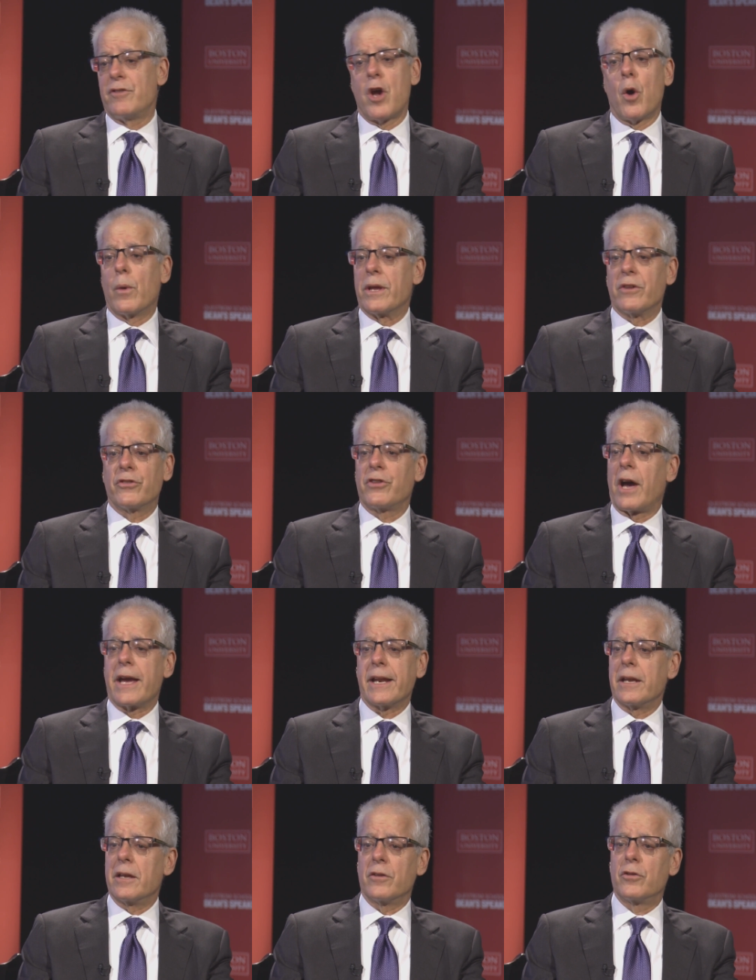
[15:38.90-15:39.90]
no
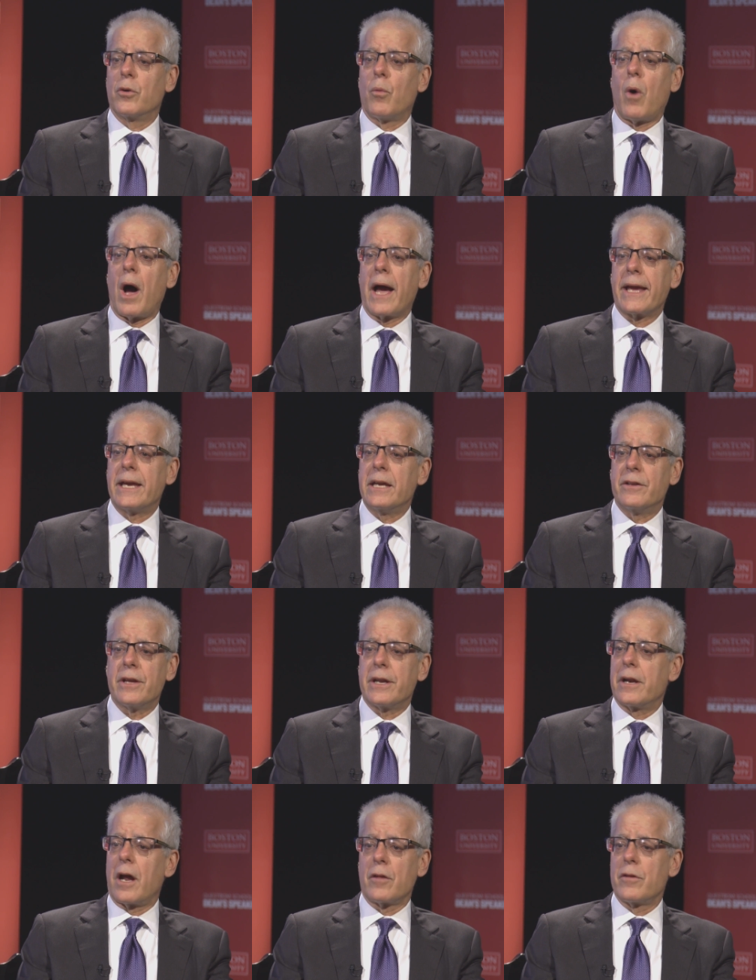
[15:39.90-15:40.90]
insight into why he did
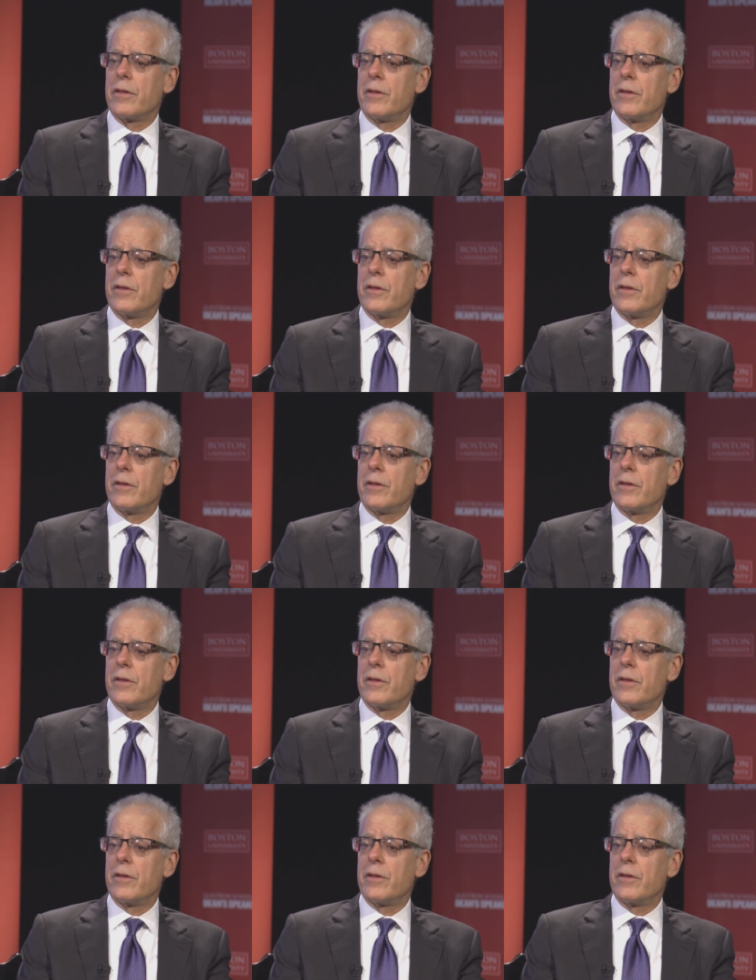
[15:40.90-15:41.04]
it other